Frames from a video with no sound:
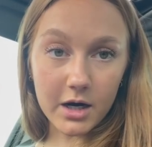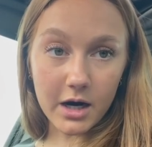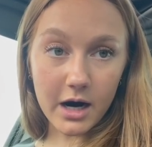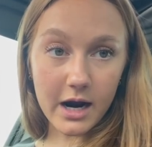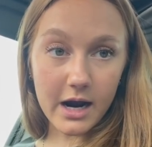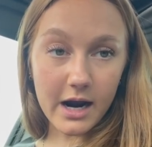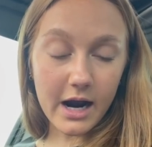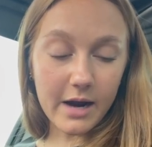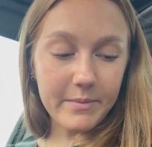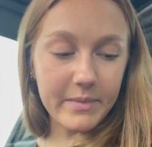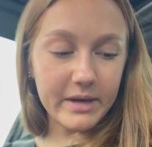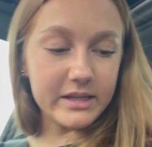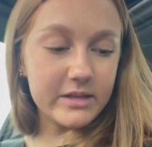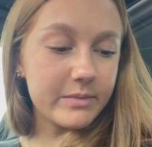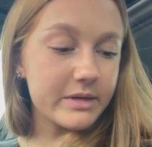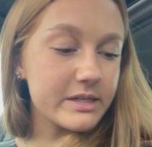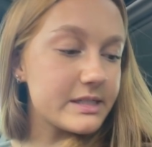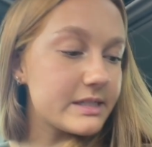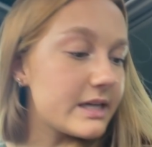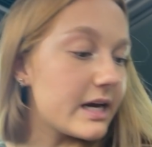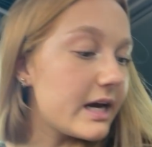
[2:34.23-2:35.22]
All right, I made the
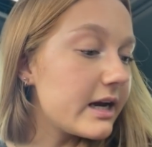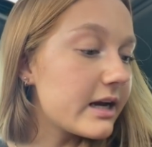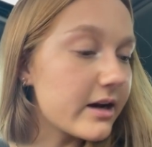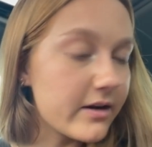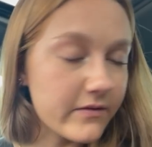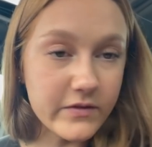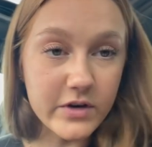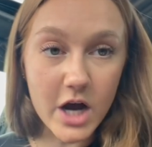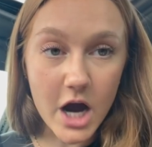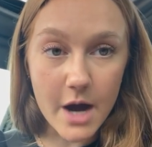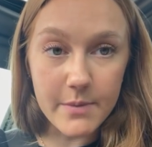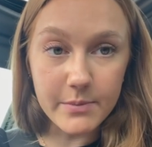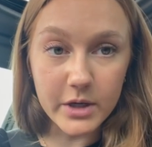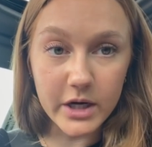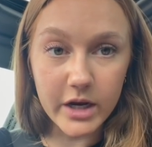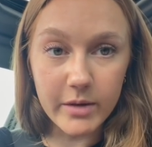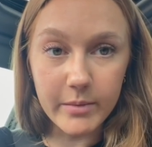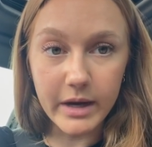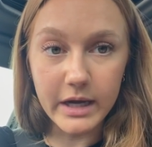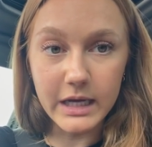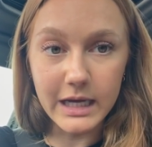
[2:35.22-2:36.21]
mistake of not
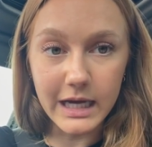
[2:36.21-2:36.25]
bringing my